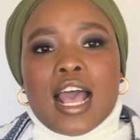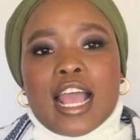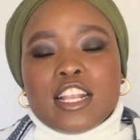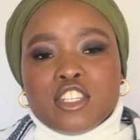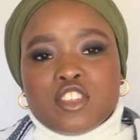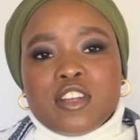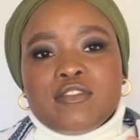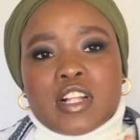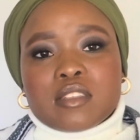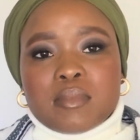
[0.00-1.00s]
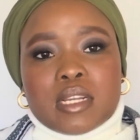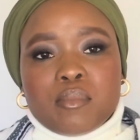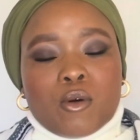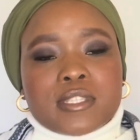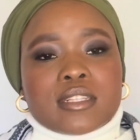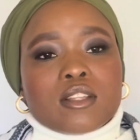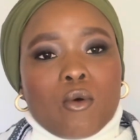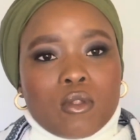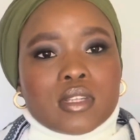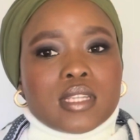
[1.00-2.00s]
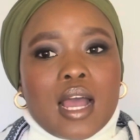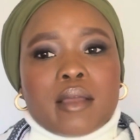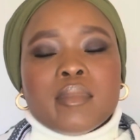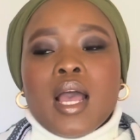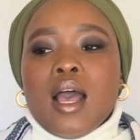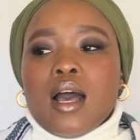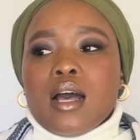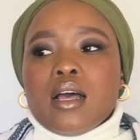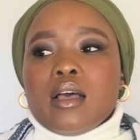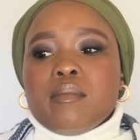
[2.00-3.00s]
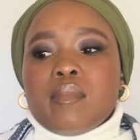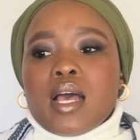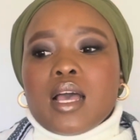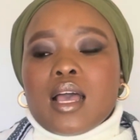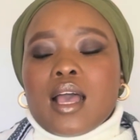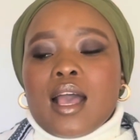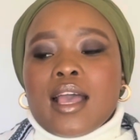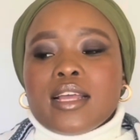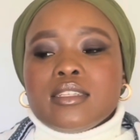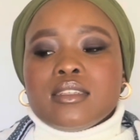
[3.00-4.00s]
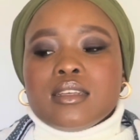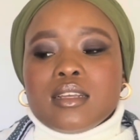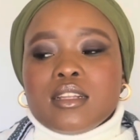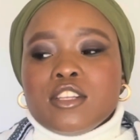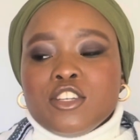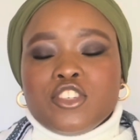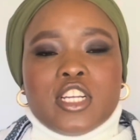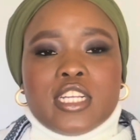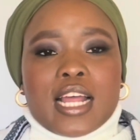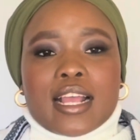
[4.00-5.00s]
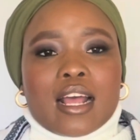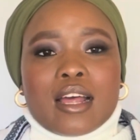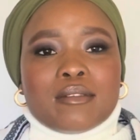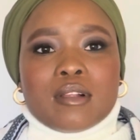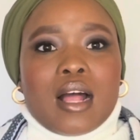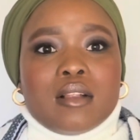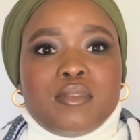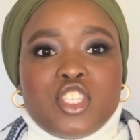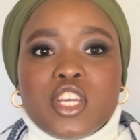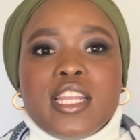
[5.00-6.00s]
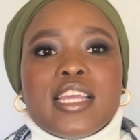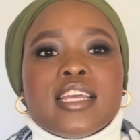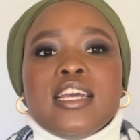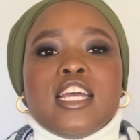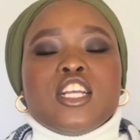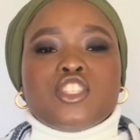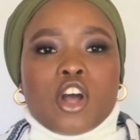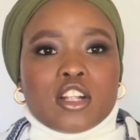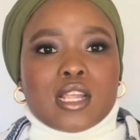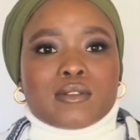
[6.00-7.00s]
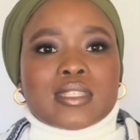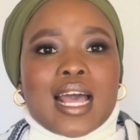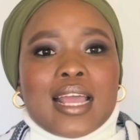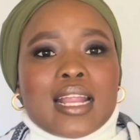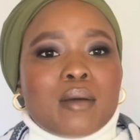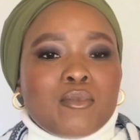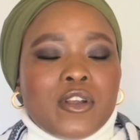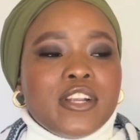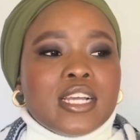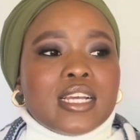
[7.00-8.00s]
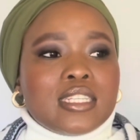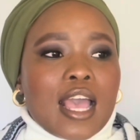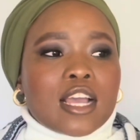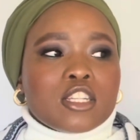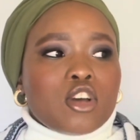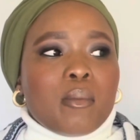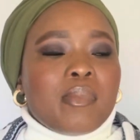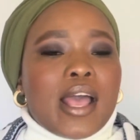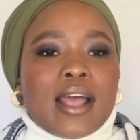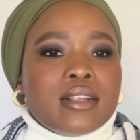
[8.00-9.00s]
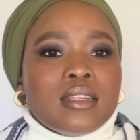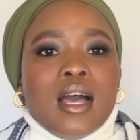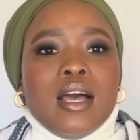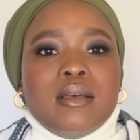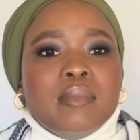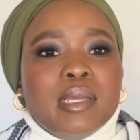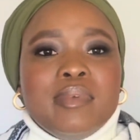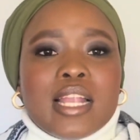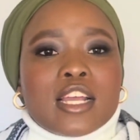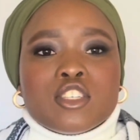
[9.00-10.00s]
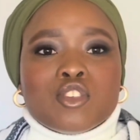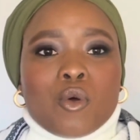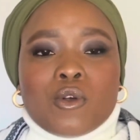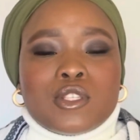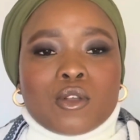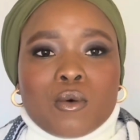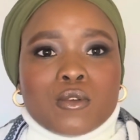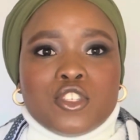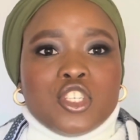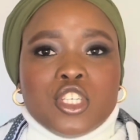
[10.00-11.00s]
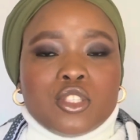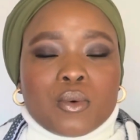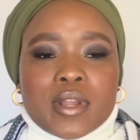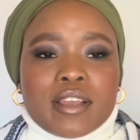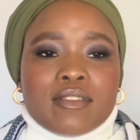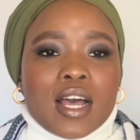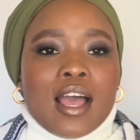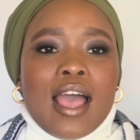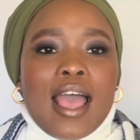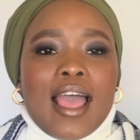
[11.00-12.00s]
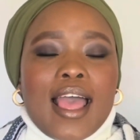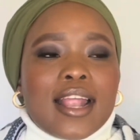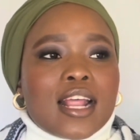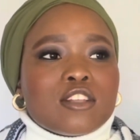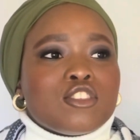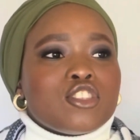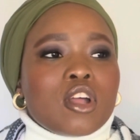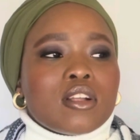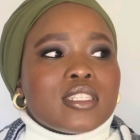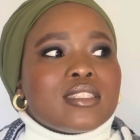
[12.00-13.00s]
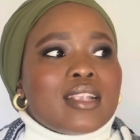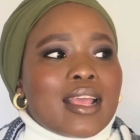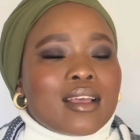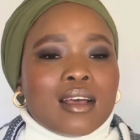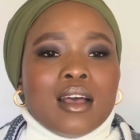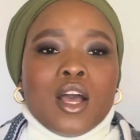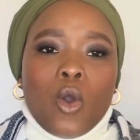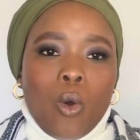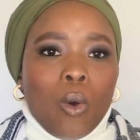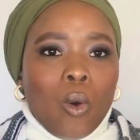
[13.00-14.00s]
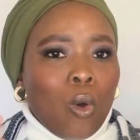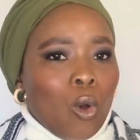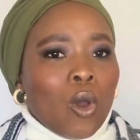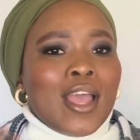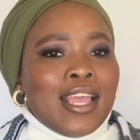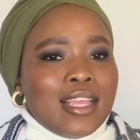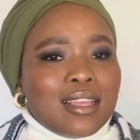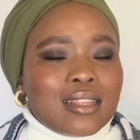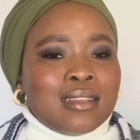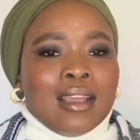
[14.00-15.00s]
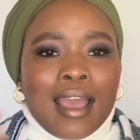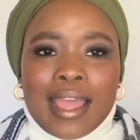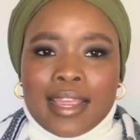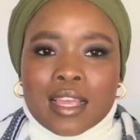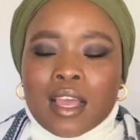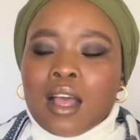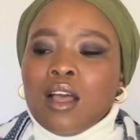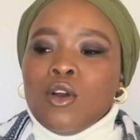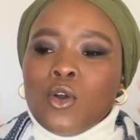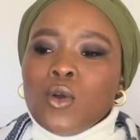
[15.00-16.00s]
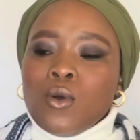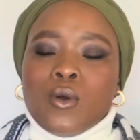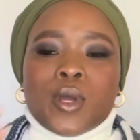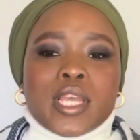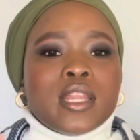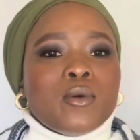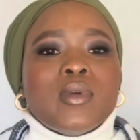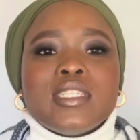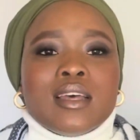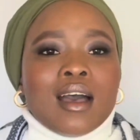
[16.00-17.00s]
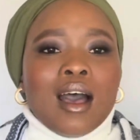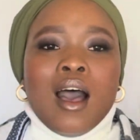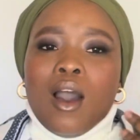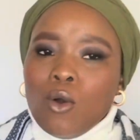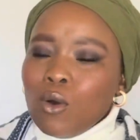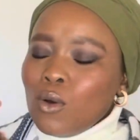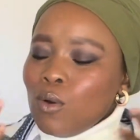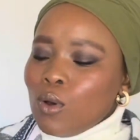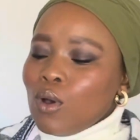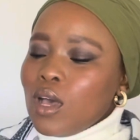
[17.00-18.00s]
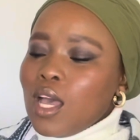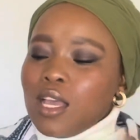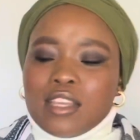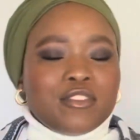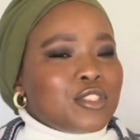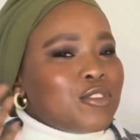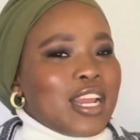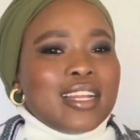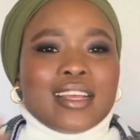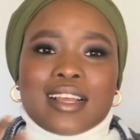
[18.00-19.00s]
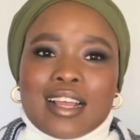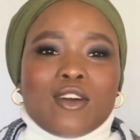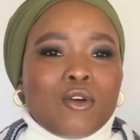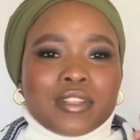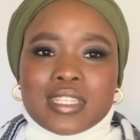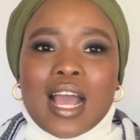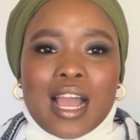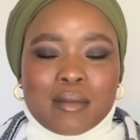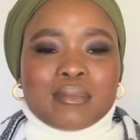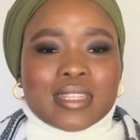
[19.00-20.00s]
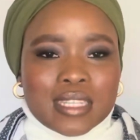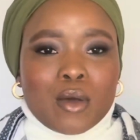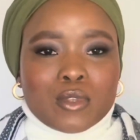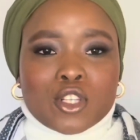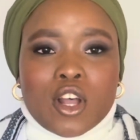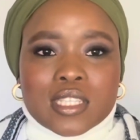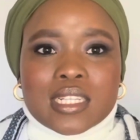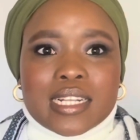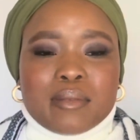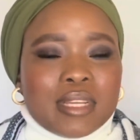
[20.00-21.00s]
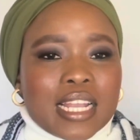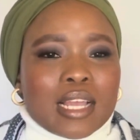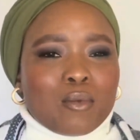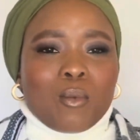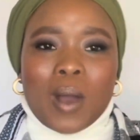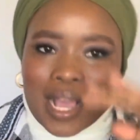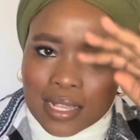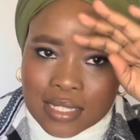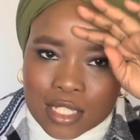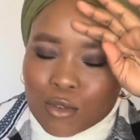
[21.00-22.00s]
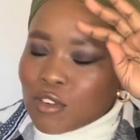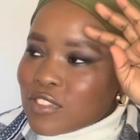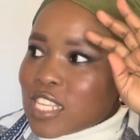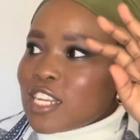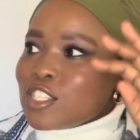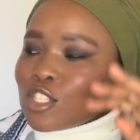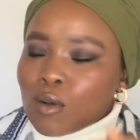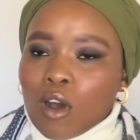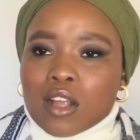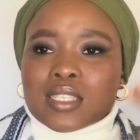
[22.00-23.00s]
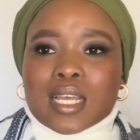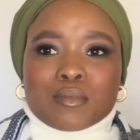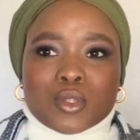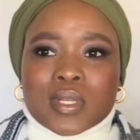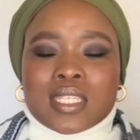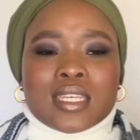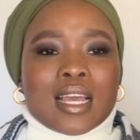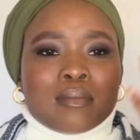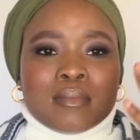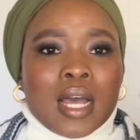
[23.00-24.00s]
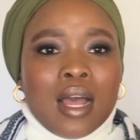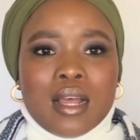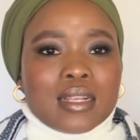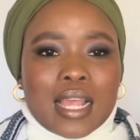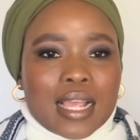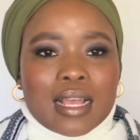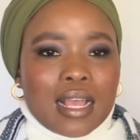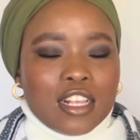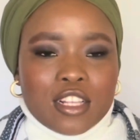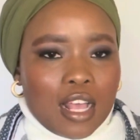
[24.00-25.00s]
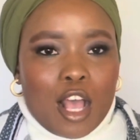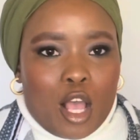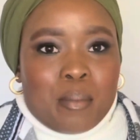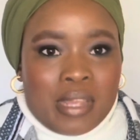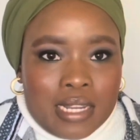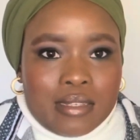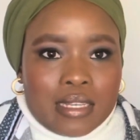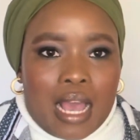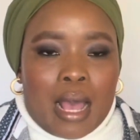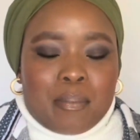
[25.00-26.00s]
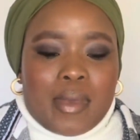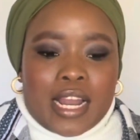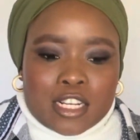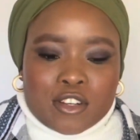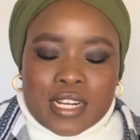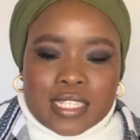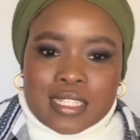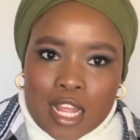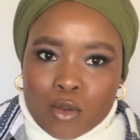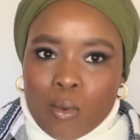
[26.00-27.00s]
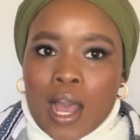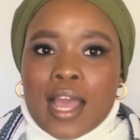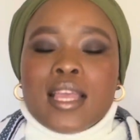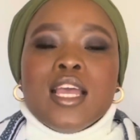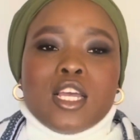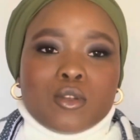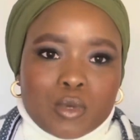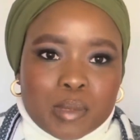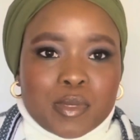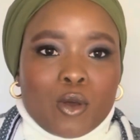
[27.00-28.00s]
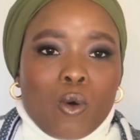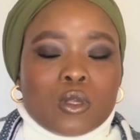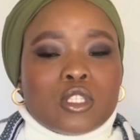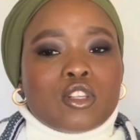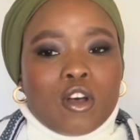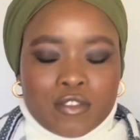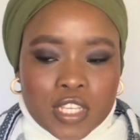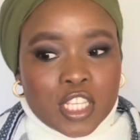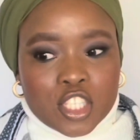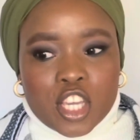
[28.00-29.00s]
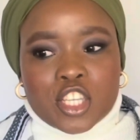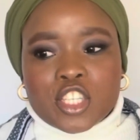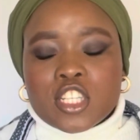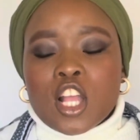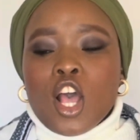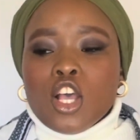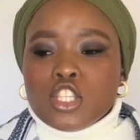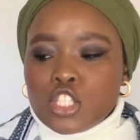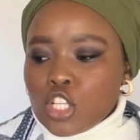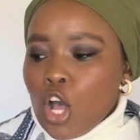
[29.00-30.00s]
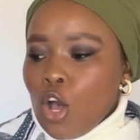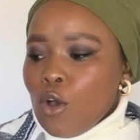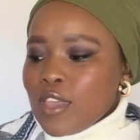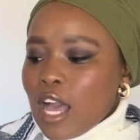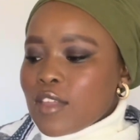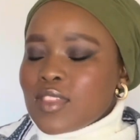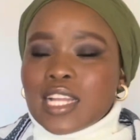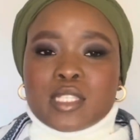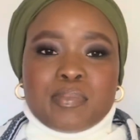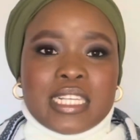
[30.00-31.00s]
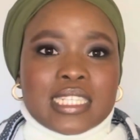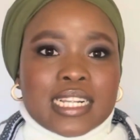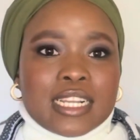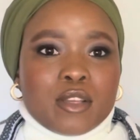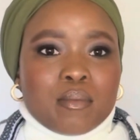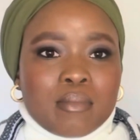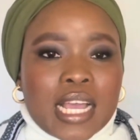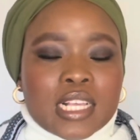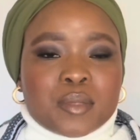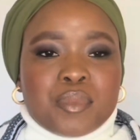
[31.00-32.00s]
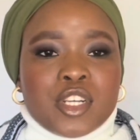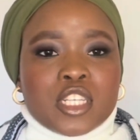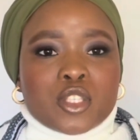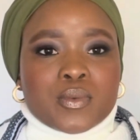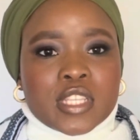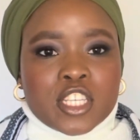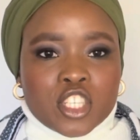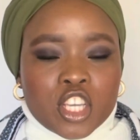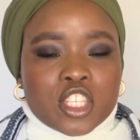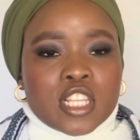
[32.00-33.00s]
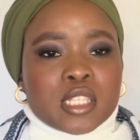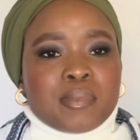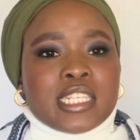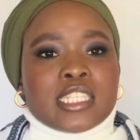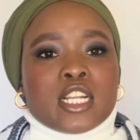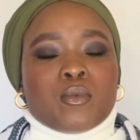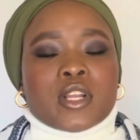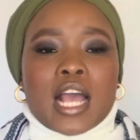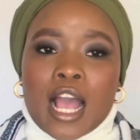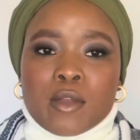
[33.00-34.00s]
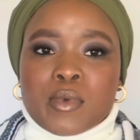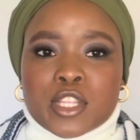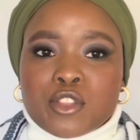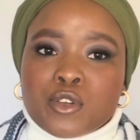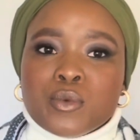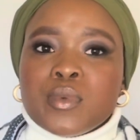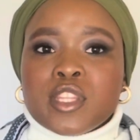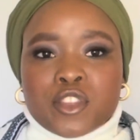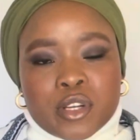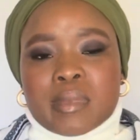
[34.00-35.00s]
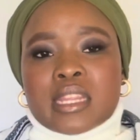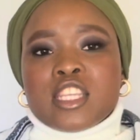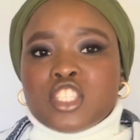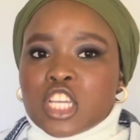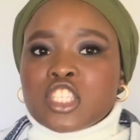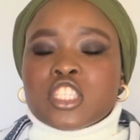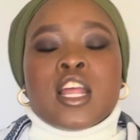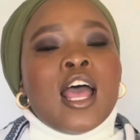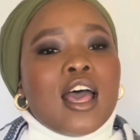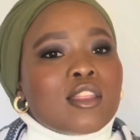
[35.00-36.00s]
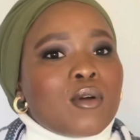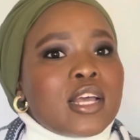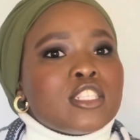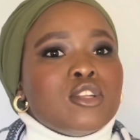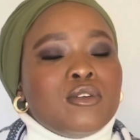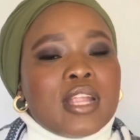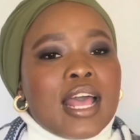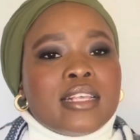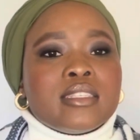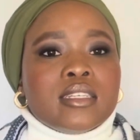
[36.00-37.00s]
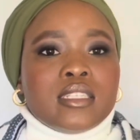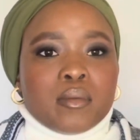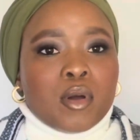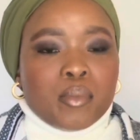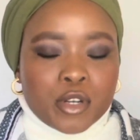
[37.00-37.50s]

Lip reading: I literally felt menopausal all the time. I had literally, like, I'll be chilling, it's hot outside, I'm wearing a tank top and maybe like shorts or jeans or whatever, and I'd start like, whoo, hey, whoo, in the winter, whoo, if it's raining all the time. That was constantly me, like, why is it all of a sudden so hot? I'm sweating, I'm heating up, and I don't understand why. It was because of the injection. So yeah, that's basically my experience with the injection. That's basically what I went through with the 3-month injection, otherwise known as the Depo.